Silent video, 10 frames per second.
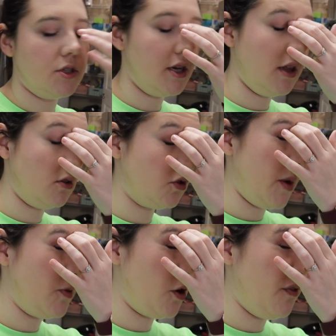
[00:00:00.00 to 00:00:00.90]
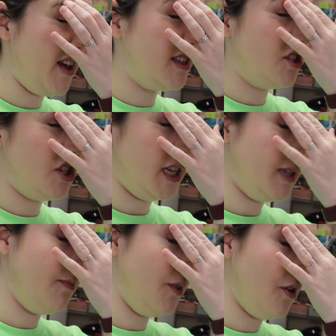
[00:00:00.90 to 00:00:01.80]
She had little scrapes on her face, and she had
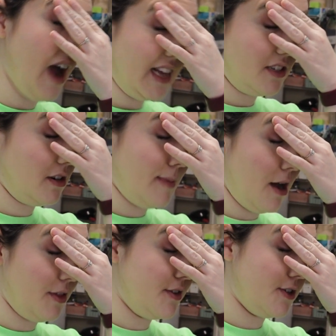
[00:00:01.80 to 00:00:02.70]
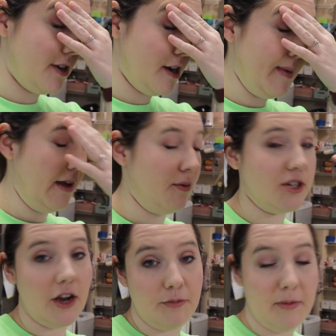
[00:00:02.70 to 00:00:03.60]
some grass in her mouth and dirt in her mouth,
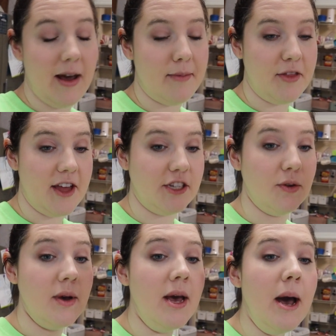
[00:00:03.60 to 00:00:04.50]
which I would be mad about that too.